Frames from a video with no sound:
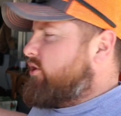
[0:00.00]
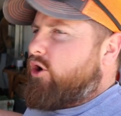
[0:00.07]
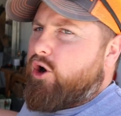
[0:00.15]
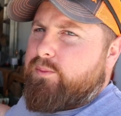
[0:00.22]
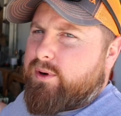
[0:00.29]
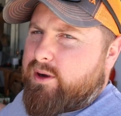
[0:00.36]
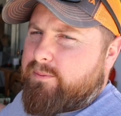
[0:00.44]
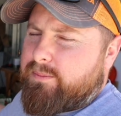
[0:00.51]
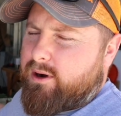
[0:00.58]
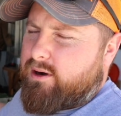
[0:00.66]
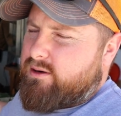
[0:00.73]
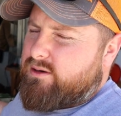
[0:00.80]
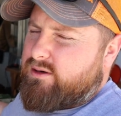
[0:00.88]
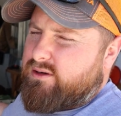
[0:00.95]
going to open up
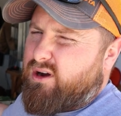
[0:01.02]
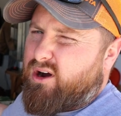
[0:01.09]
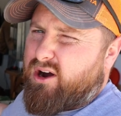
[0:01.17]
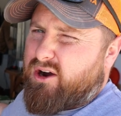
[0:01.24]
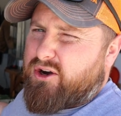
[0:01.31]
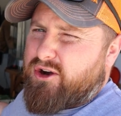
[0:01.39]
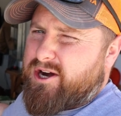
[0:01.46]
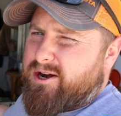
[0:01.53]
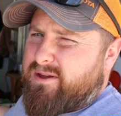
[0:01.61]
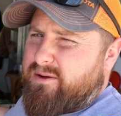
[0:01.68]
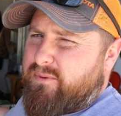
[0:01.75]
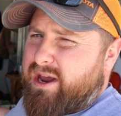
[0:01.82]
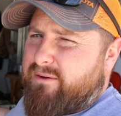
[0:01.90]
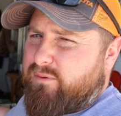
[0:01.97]
our auger here
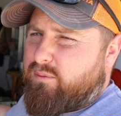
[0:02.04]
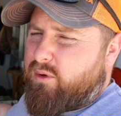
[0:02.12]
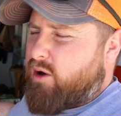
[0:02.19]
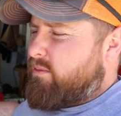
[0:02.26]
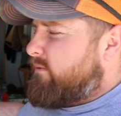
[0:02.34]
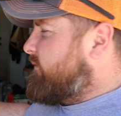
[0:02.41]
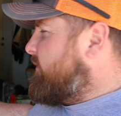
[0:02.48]
that we got from Harbor